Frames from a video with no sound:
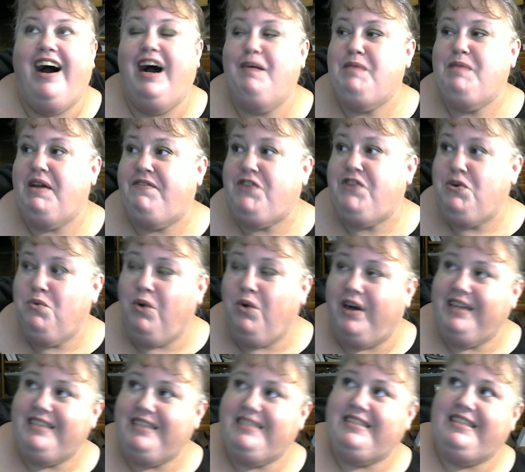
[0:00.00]
If you want
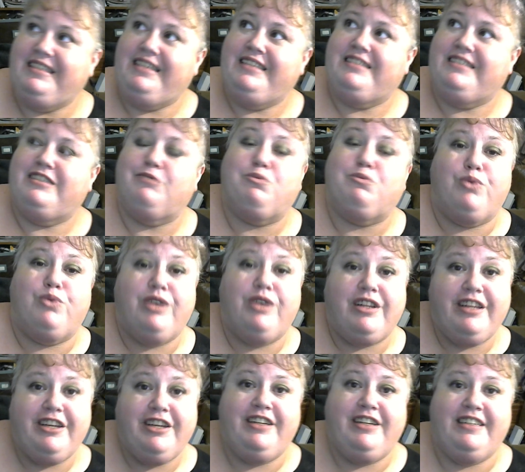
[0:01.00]
to see some
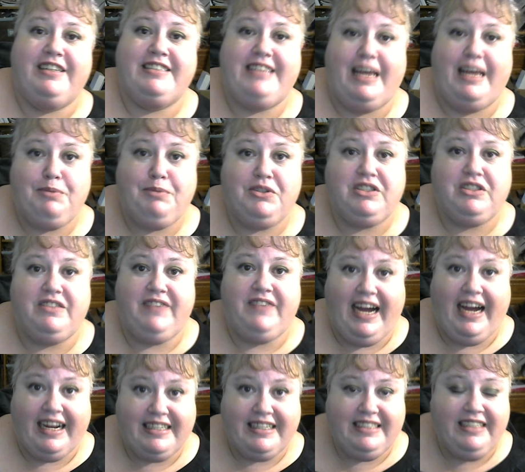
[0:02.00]
really good examples of
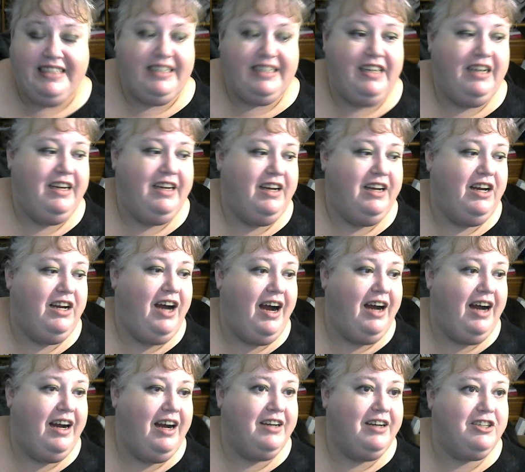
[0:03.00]
acting,
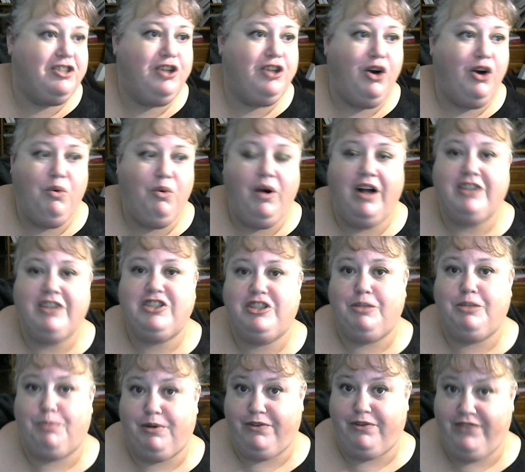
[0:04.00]
go watch the
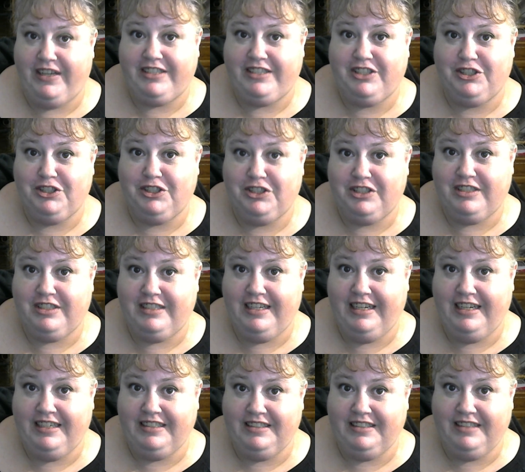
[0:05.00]
professors
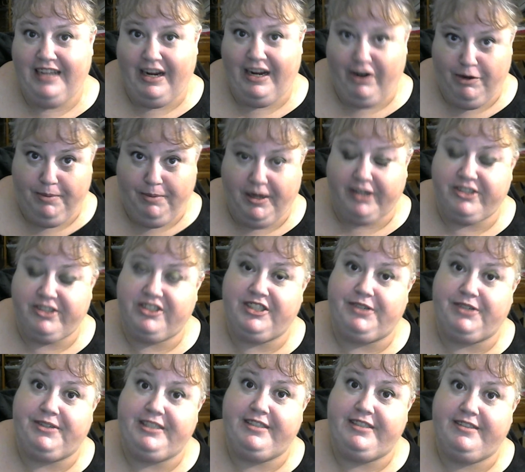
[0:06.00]
in the Harry Potter
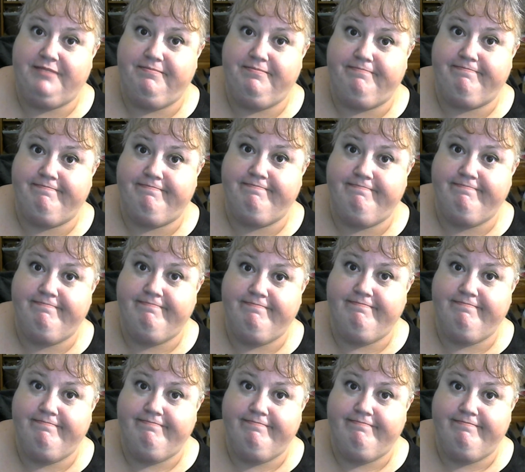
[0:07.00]
series.
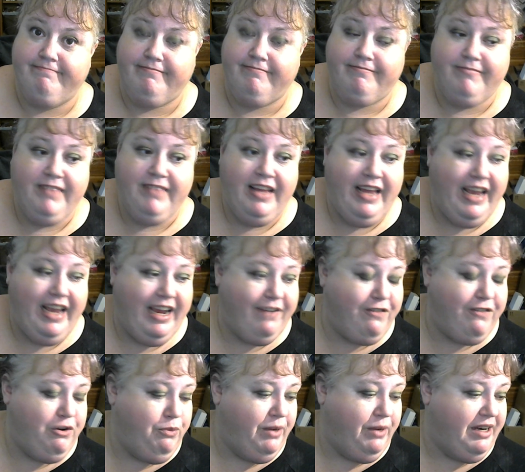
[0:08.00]

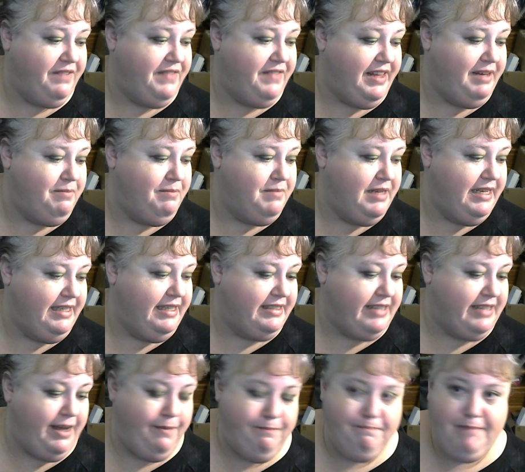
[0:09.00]
Every one of them is
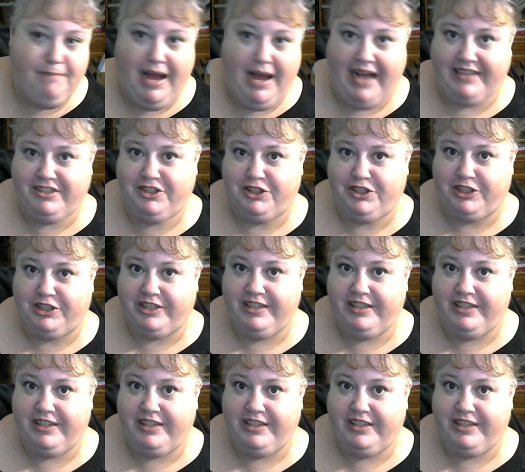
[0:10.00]
a master.